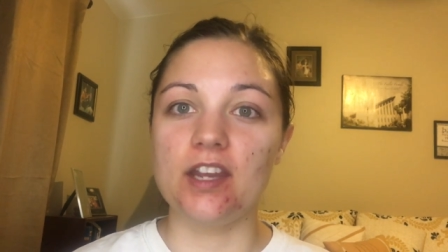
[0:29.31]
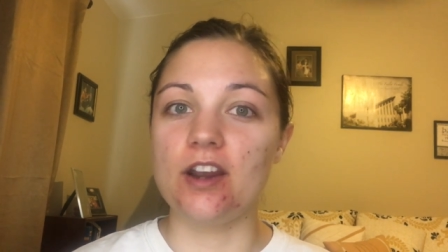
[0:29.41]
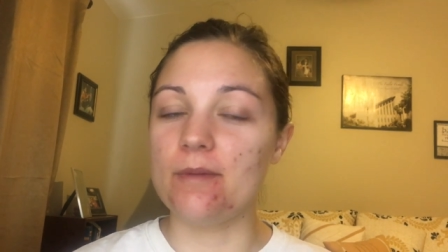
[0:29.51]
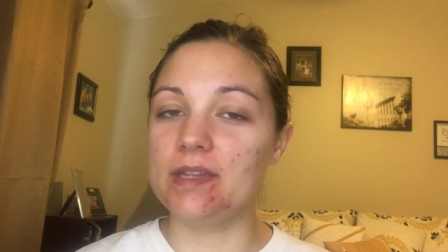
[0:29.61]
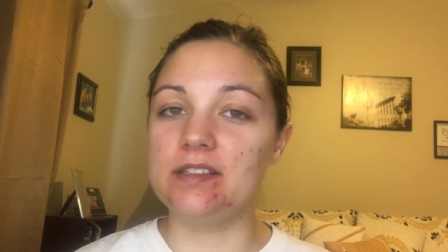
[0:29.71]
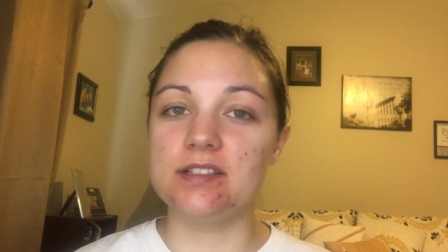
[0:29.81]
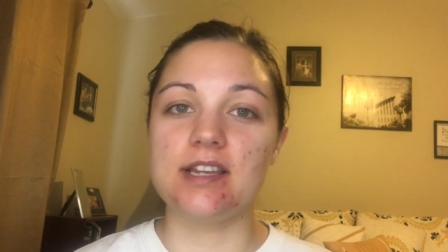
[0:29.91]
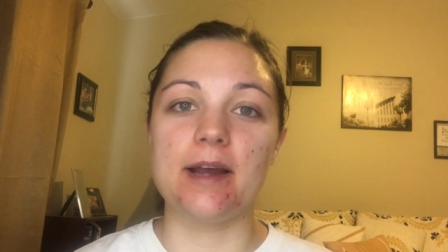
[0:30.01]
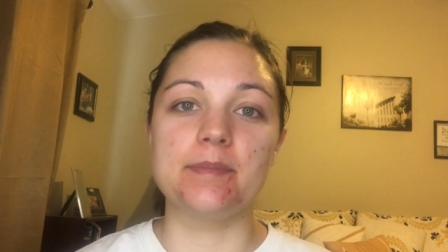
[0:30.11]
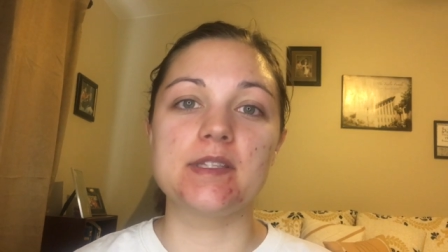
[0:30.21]
not many
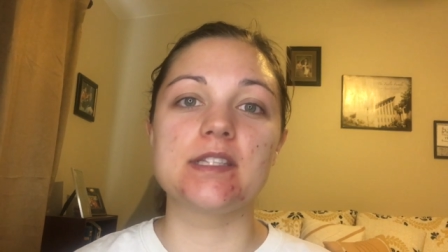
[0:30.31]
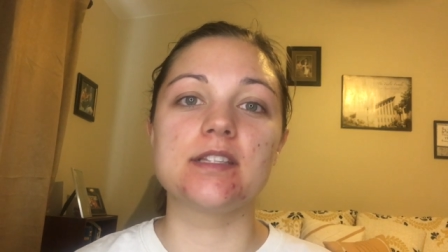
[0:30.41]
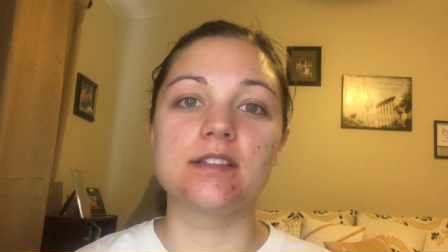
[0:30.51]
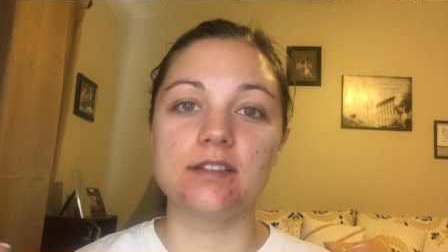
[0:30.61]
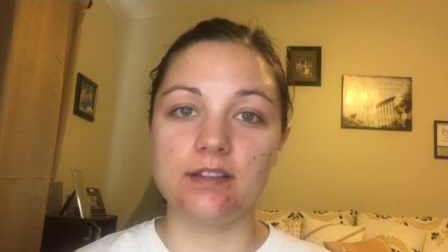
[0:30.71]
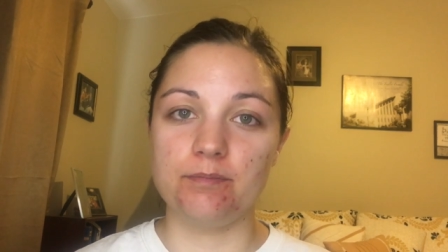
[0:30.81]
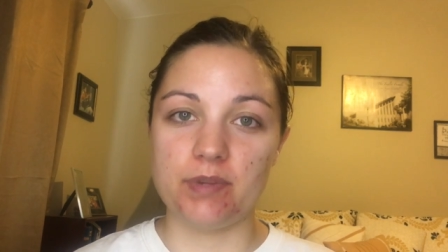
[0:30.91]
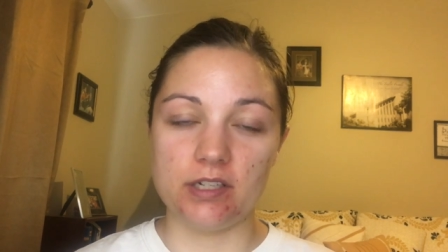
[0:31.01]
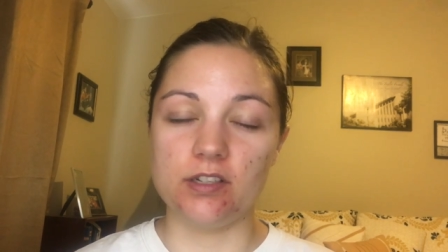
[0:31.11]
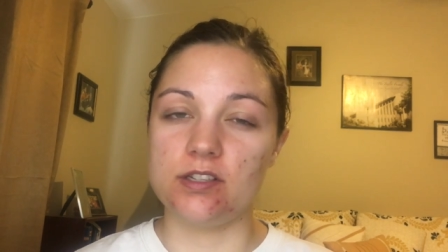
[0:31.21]
steps,
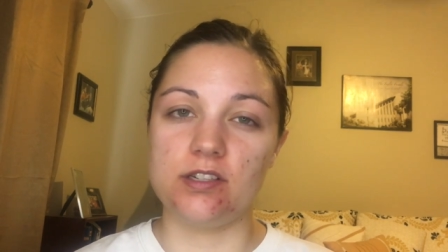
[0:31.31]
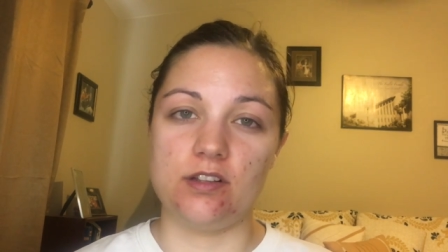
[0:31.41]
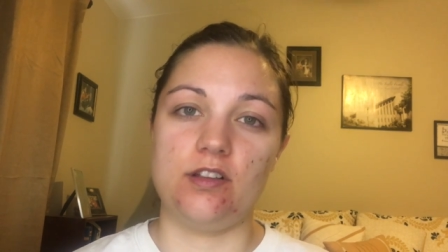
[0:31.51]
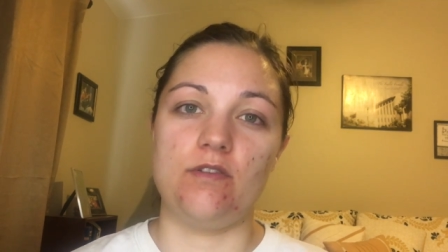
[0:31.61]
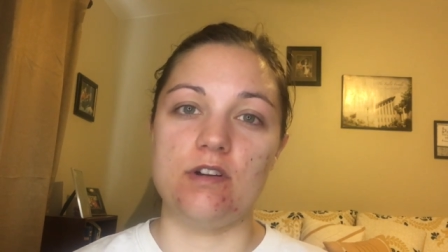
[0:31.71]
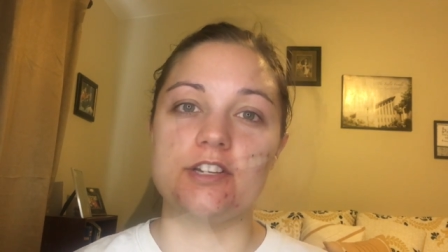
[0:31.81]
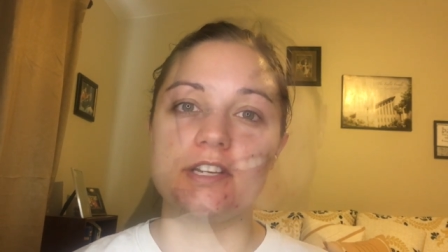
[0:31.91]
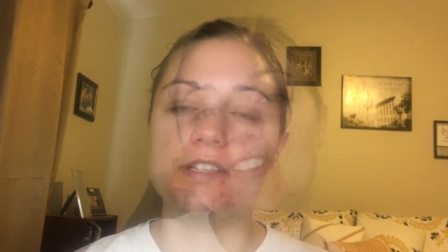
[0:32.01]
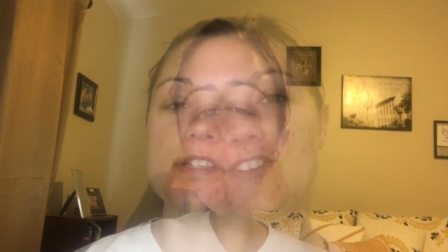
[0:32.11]
but it'll still look gorgeous.